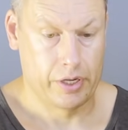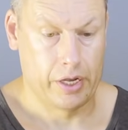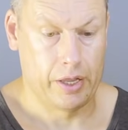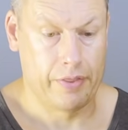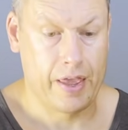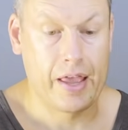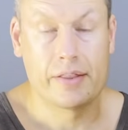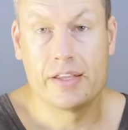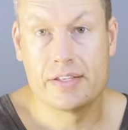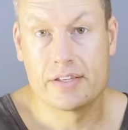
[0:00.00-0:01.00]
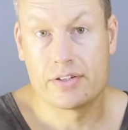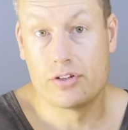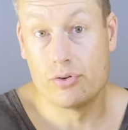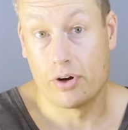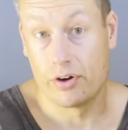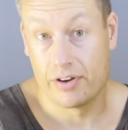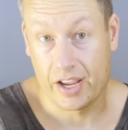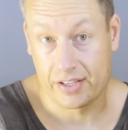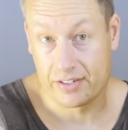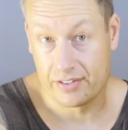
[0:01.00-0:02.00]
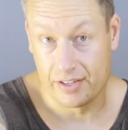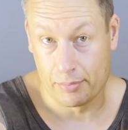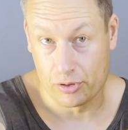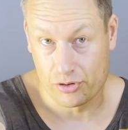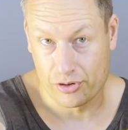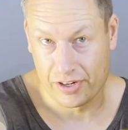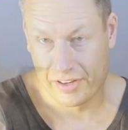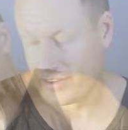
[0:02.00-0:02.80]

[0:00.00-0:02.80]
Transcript: And that leads us to our next demo tree.